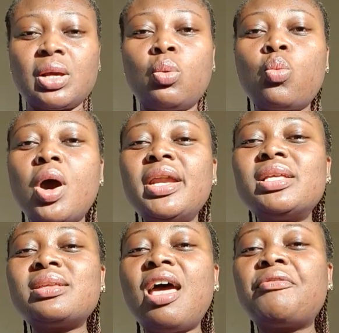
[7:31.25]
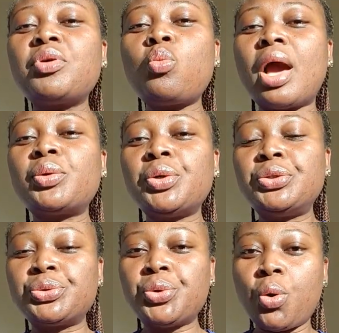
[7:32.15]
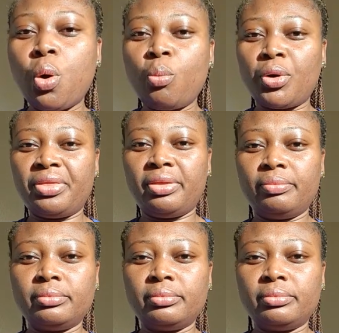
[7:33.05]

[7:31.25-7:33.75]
what is everyone going to go home with?